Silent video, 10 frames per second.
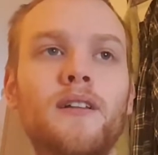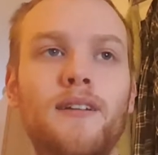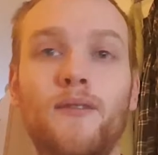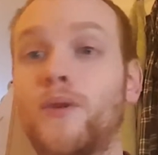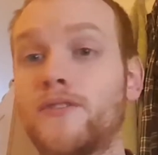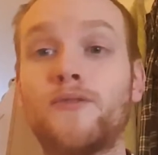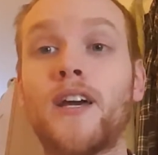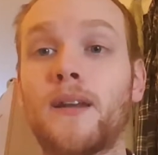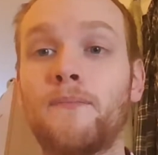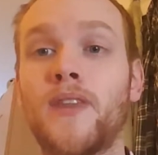Level 1 to
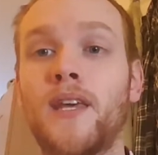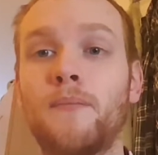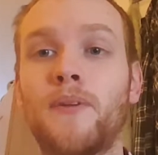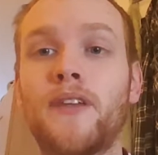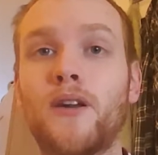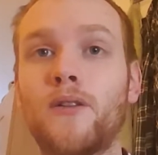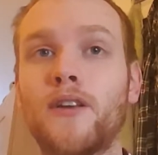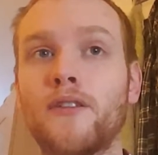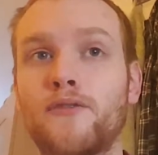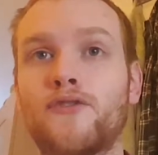10. But then all
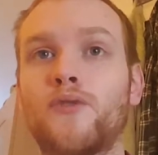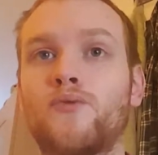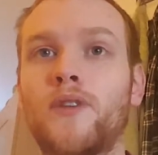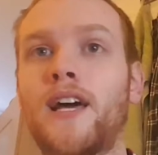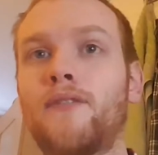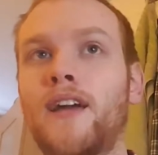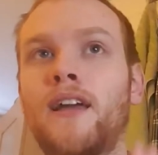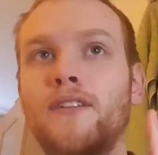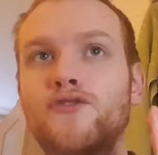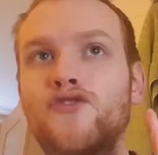the other zones will have
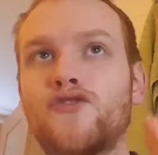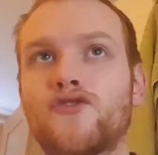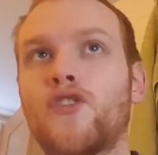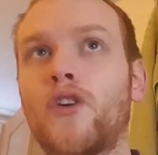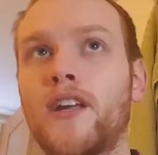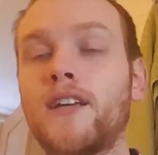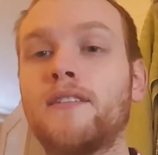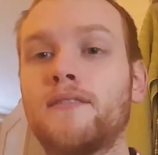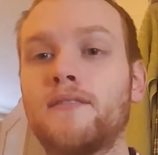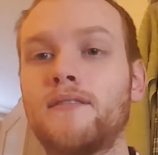a
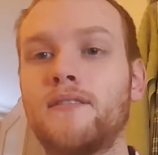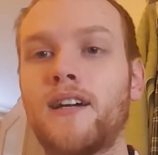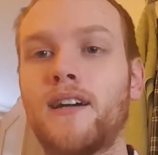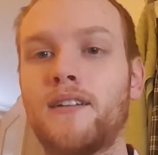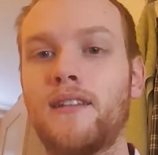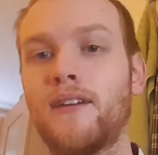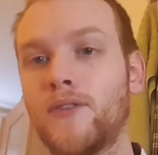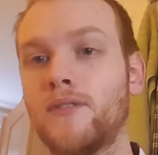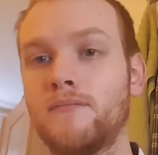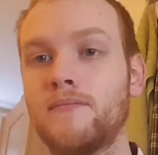starting
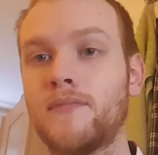level.